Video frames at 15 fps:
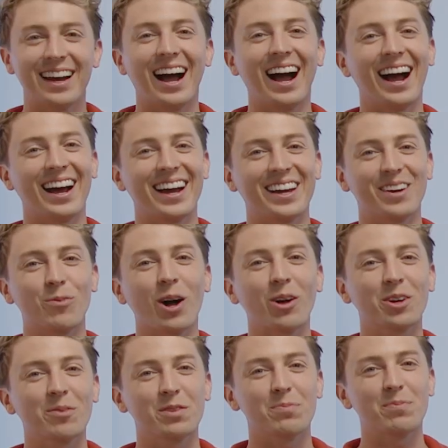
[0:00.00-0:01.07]
Hi, and
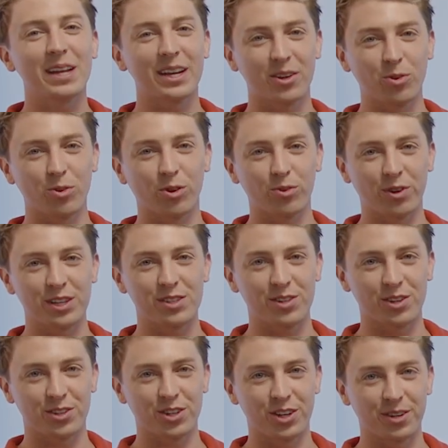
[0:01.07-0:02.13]
welcome to Meet a Google
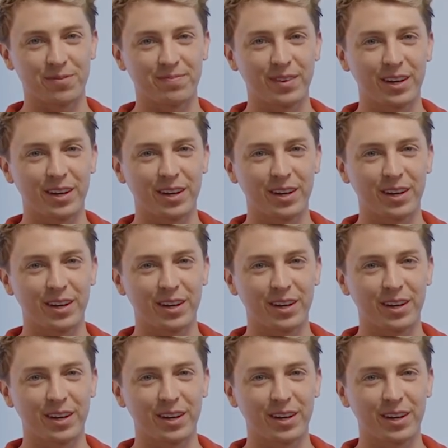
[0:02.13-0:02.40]
Researcher,